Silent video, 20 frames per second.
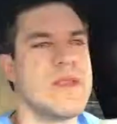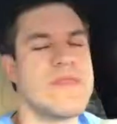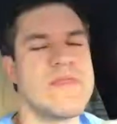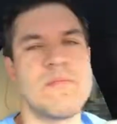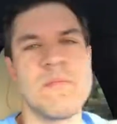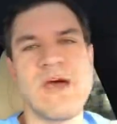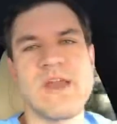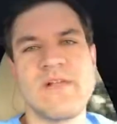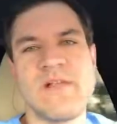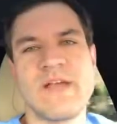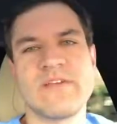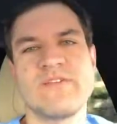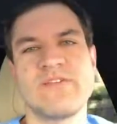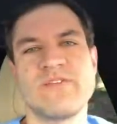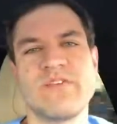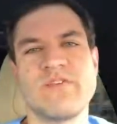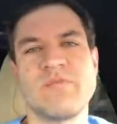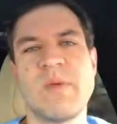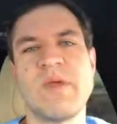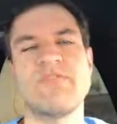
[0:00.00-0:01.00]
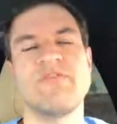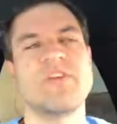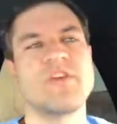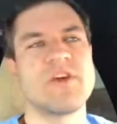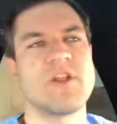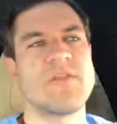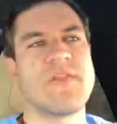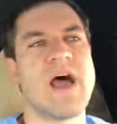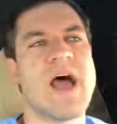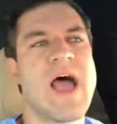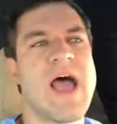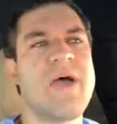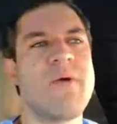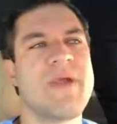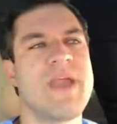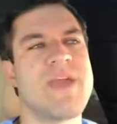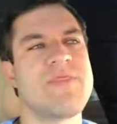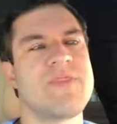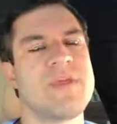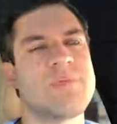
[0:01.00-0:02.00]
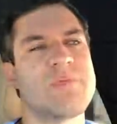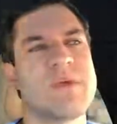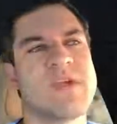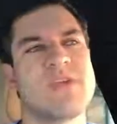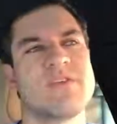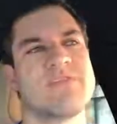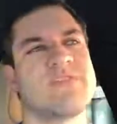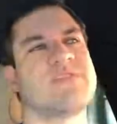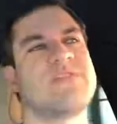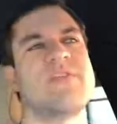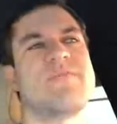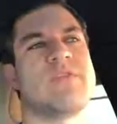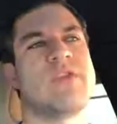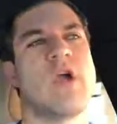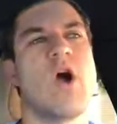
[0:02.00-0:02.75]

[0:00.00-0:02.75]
Now the Model X is especially good on the highway, I think, because of